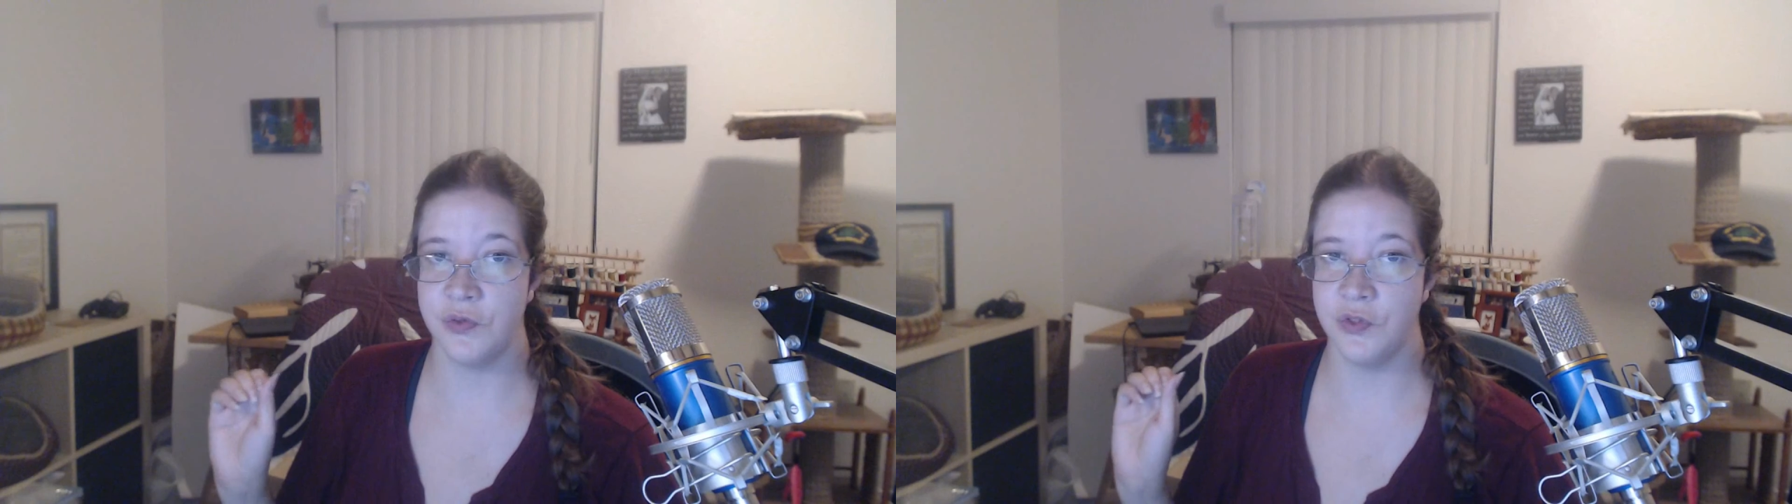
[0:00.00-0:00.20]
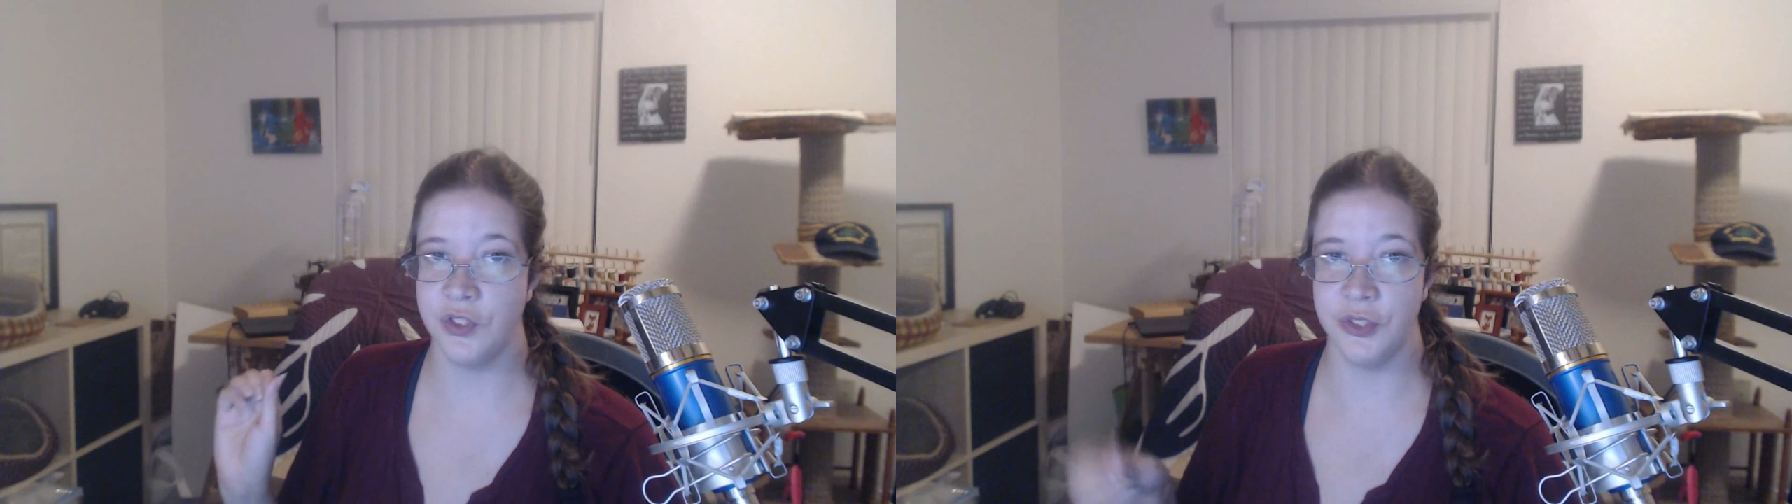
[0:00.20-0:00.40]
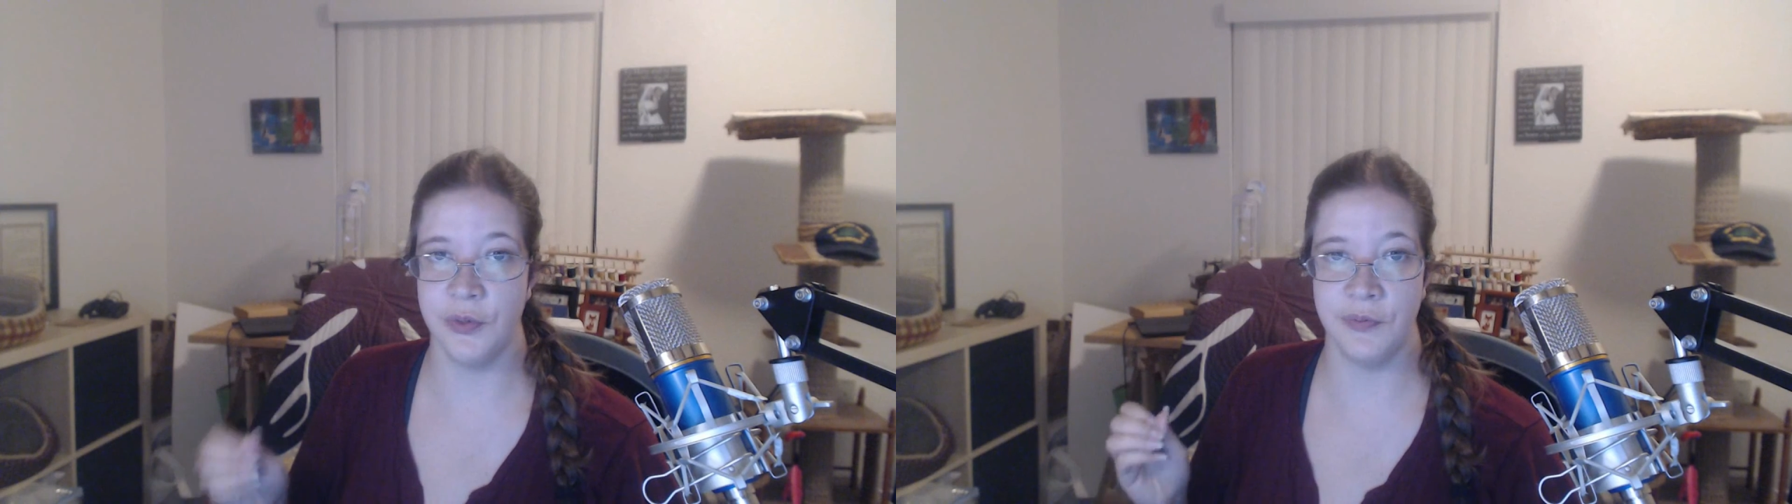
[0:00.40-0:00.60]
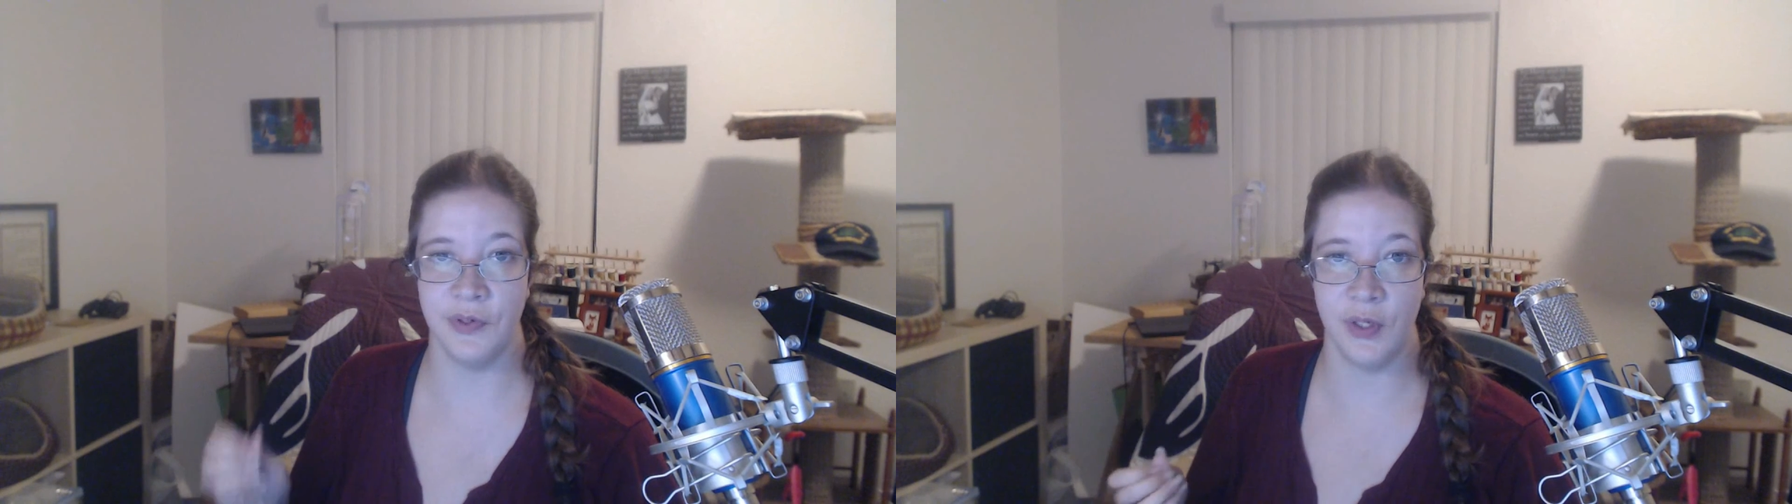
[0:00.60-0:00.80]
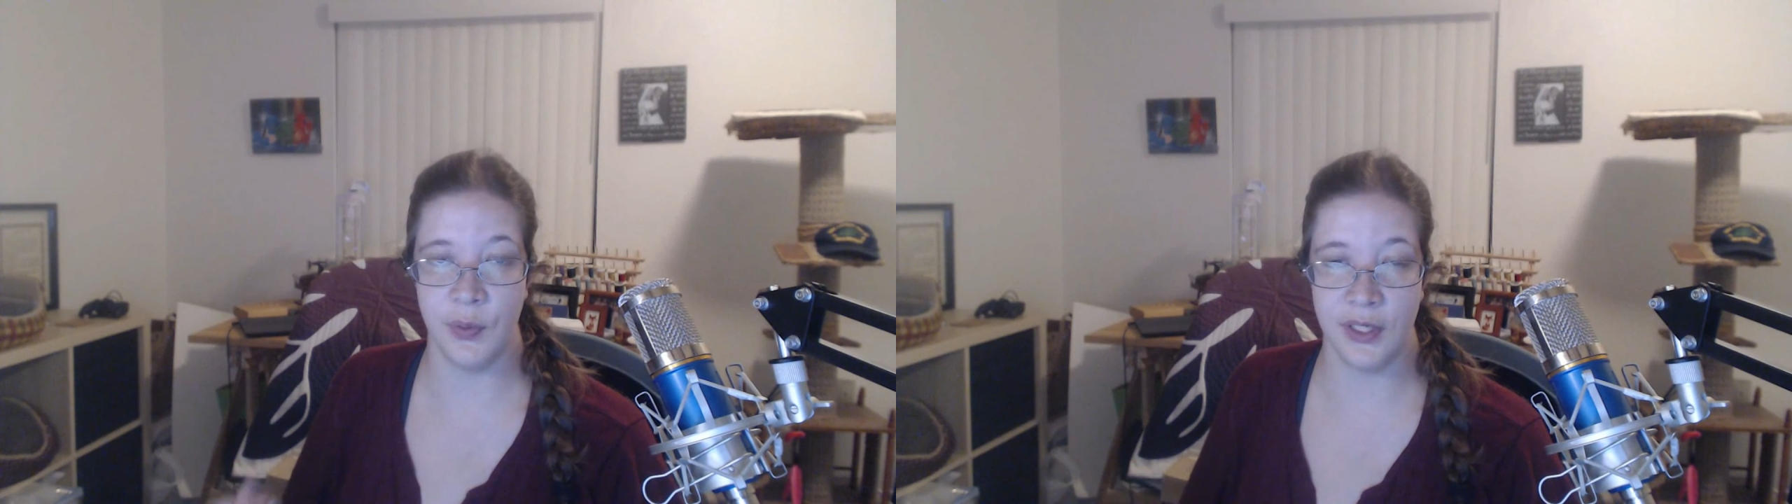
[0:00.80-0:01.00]
do it
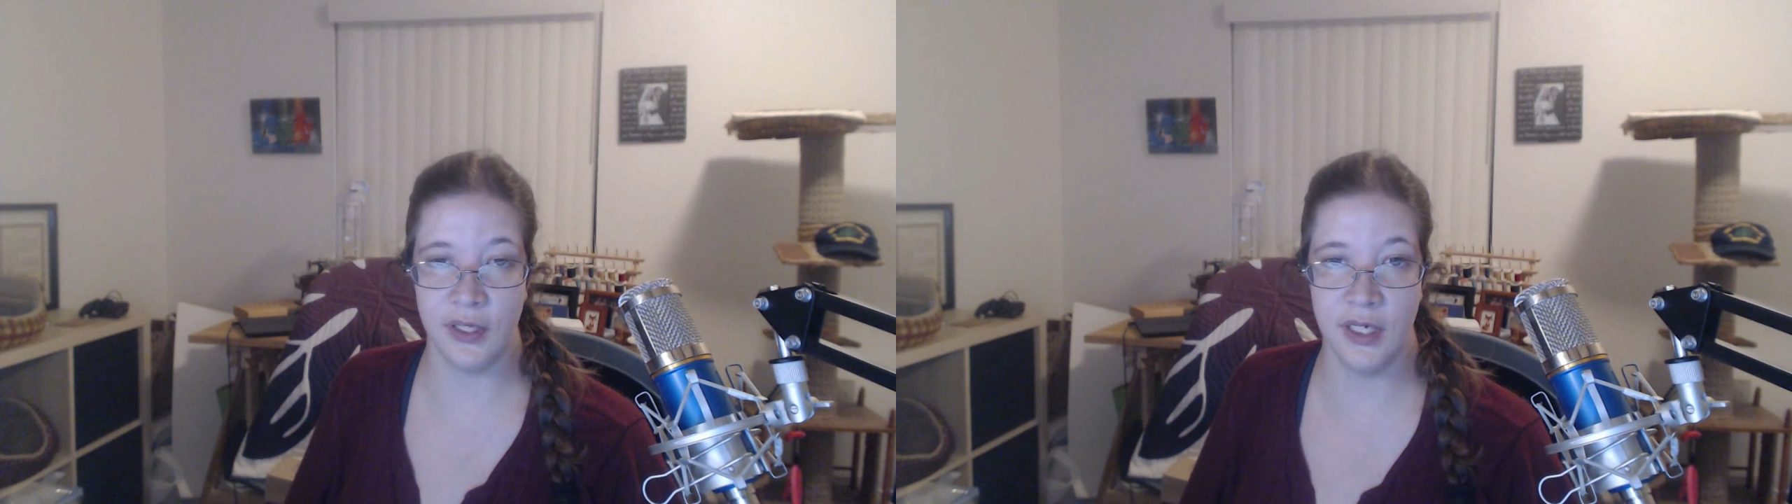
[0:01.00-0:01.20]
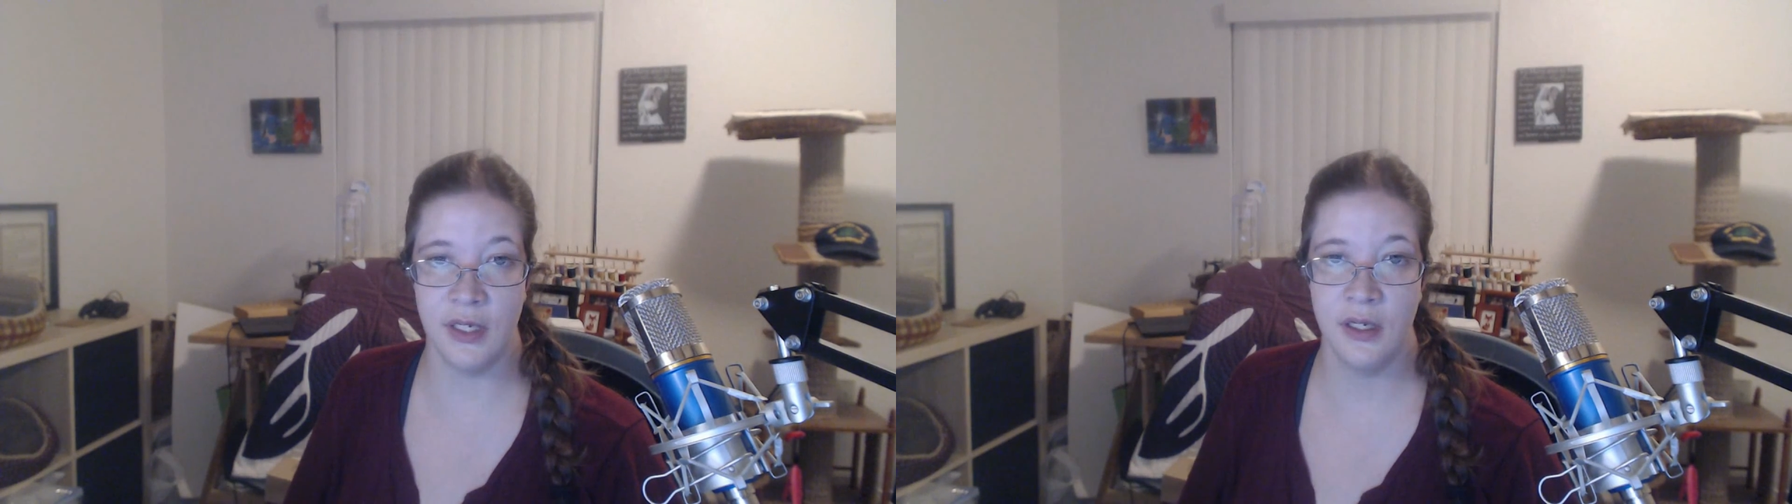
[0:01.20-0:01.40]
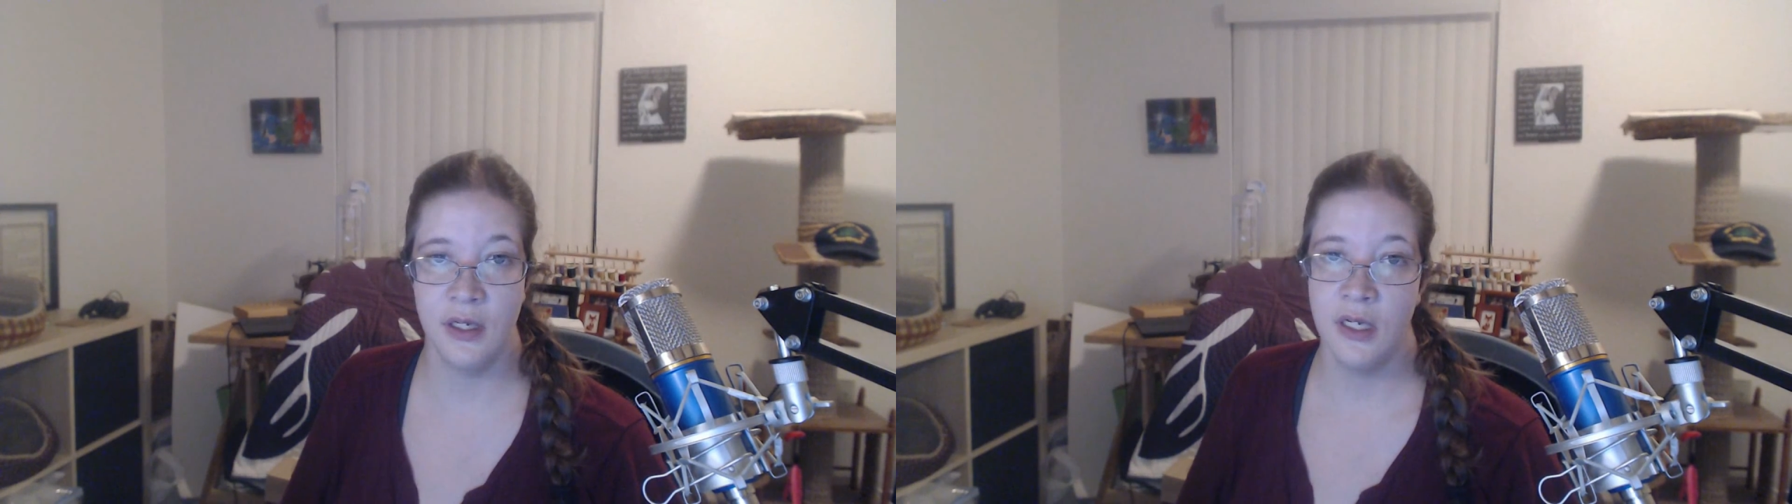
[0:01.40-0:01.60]
really quickly.